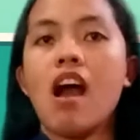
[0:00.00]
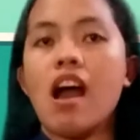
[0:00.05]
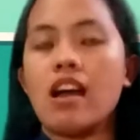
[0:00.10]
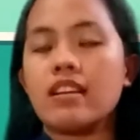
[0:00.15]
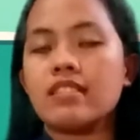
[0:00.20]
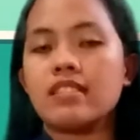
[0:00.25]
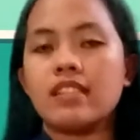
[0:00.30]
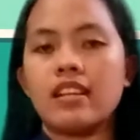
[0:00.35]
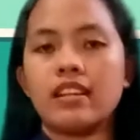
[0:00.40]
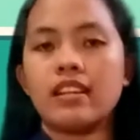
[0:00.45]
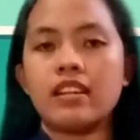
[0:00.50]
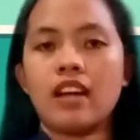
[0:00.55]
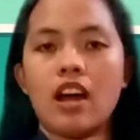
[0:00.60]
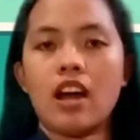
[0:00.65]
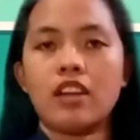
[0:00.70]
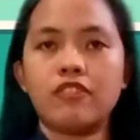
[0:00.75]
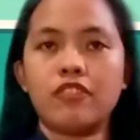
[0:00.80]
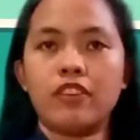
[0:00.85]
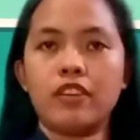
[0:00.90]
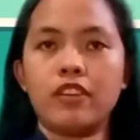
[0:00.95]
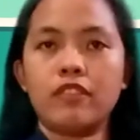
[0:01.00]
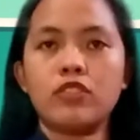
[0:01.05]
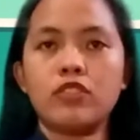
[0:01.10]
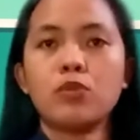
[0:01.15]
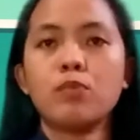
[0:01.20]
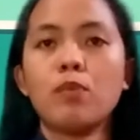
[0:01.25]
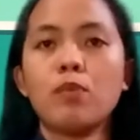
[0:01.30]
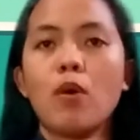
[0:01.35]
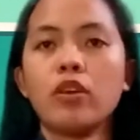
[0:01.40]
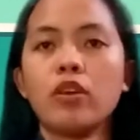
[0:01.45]
acts like adverbs
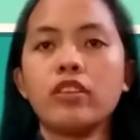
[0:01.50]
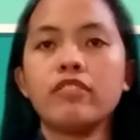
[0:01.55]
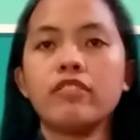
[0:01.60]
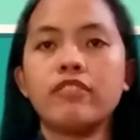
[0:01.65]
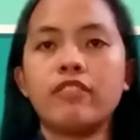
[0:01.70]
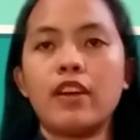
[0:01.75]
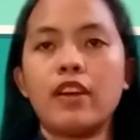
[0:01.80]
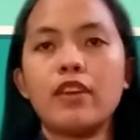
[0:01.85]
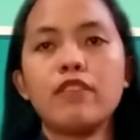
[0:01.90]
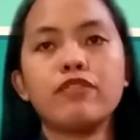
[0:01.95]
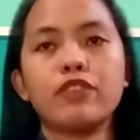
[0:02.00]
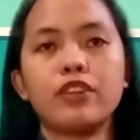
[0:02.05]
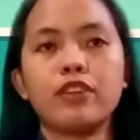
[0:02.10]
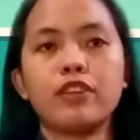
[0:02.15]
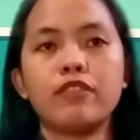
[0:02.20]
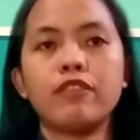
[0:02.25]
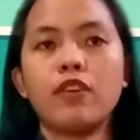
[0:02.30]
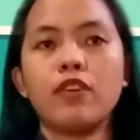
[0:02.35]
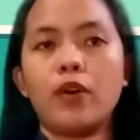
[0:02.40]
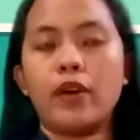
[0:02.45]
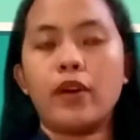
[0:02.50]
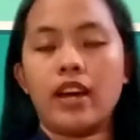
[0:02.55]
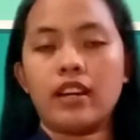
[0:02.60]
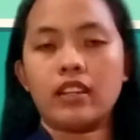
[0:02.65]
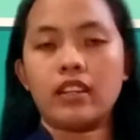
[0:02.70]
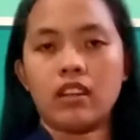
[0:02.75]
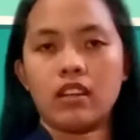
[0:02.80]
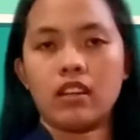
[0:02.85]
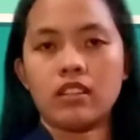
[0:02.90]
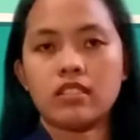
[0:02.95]
to modify a verb or
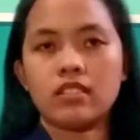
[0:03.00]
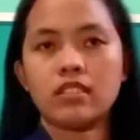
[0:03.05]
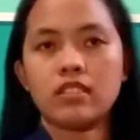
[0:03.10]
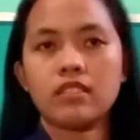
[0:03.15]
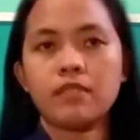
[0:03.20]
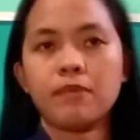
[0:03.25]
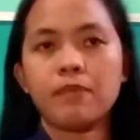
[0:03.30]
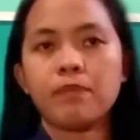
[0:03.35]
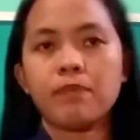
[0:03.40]
a clause.